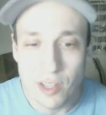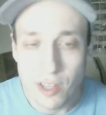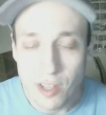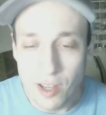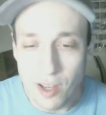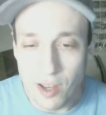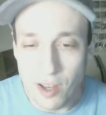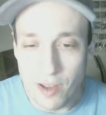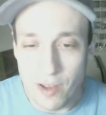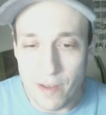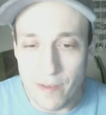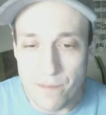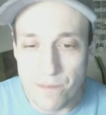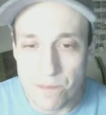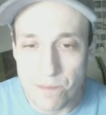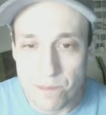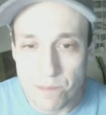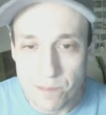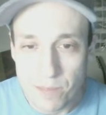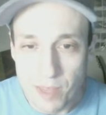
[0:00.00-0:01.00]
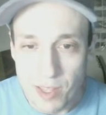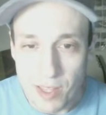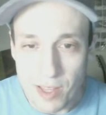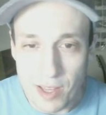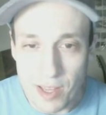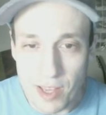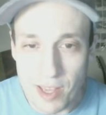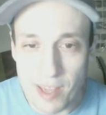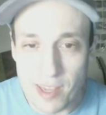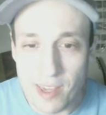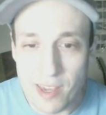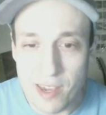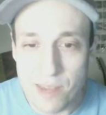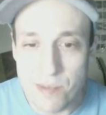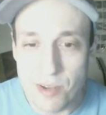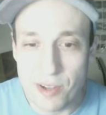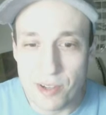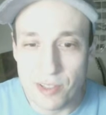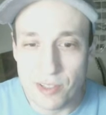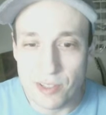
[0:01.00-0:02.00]
I care
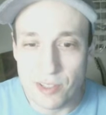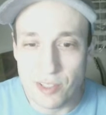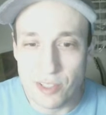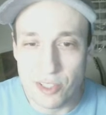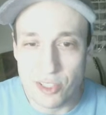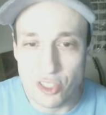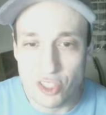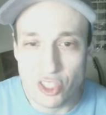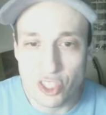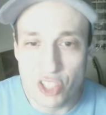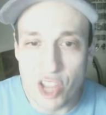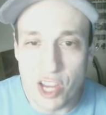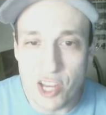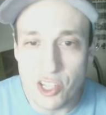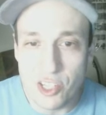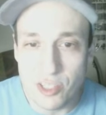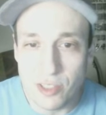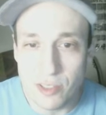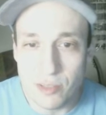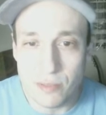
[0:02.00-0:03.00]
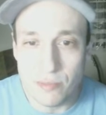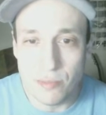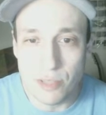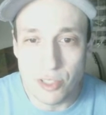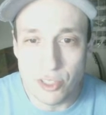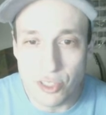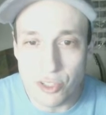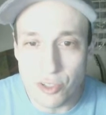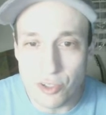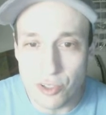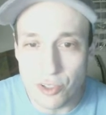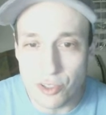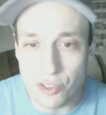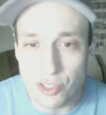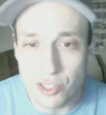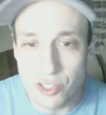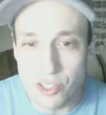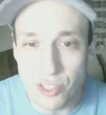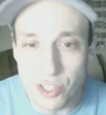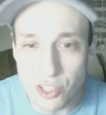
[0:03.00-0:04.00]
about changing the material
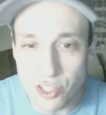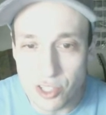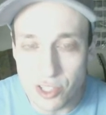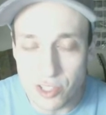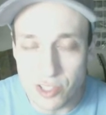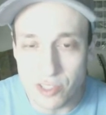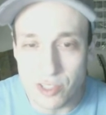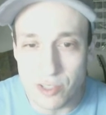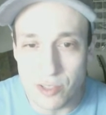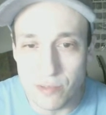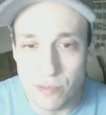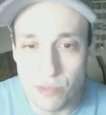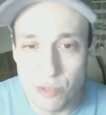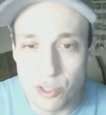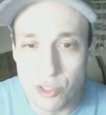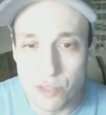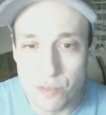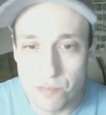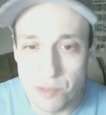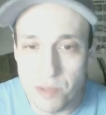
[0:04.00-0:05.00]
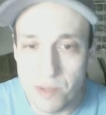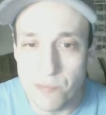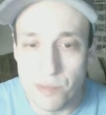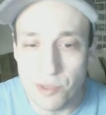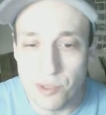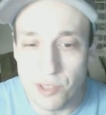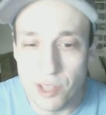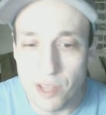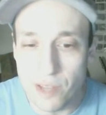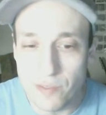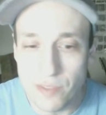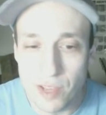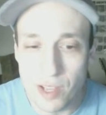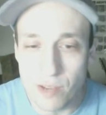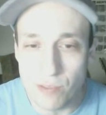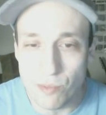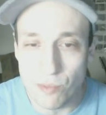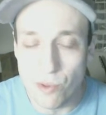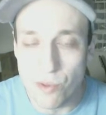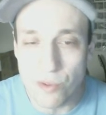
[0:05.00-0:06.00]
conditions in which people live,
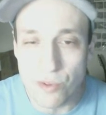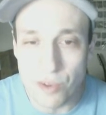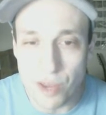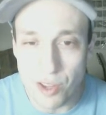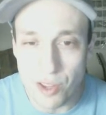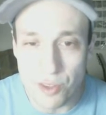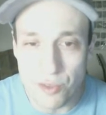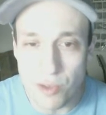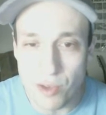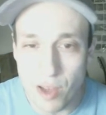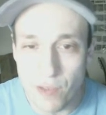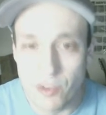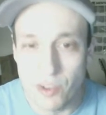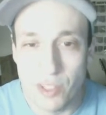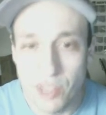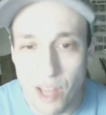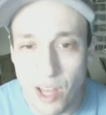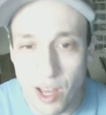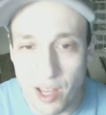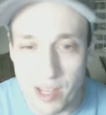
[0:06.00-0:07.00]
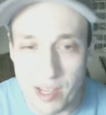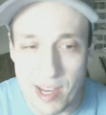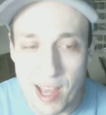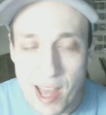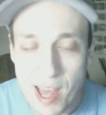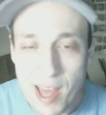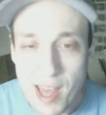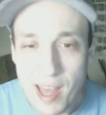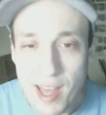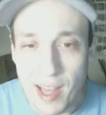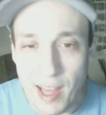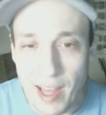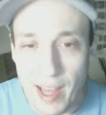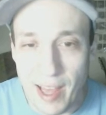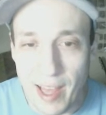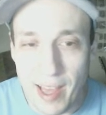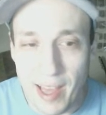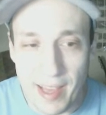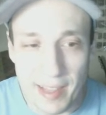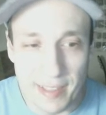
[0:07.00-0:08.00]
not whether or not you have a gun.
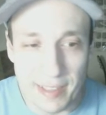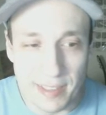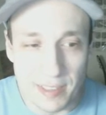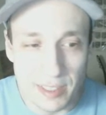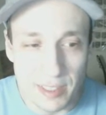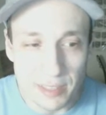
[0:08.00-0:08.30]
And